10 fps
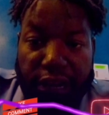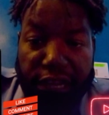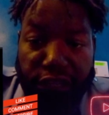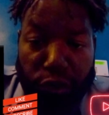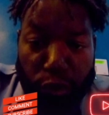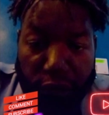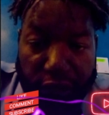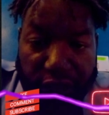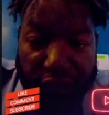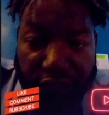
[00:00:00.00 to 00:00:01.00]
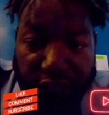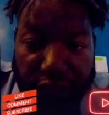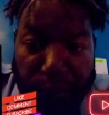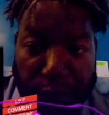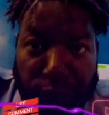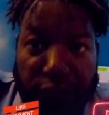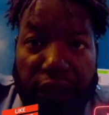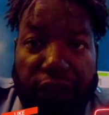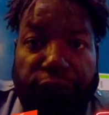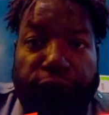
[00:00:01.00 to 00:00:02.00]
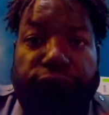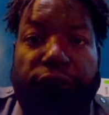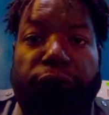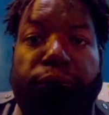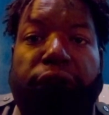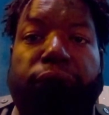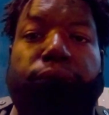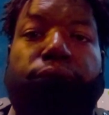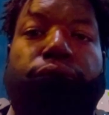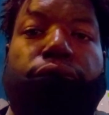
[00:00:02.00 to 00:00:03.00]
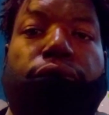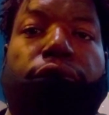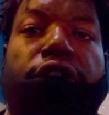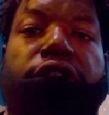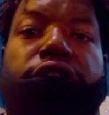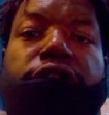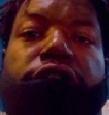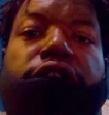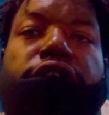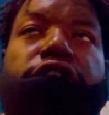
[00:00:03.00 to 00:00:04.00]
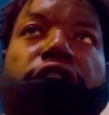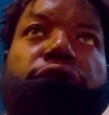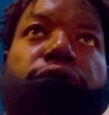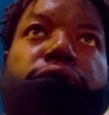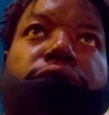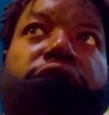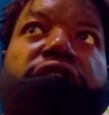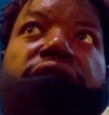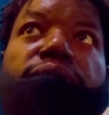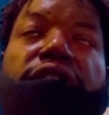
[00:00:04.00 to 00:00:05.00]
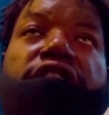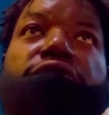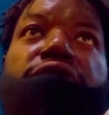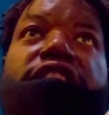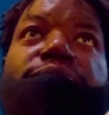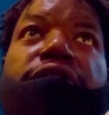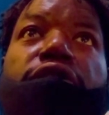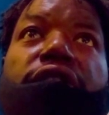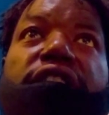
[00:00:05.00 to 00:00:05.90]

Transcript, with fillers: That's going against the Most High. You feel me? So we gonna keep it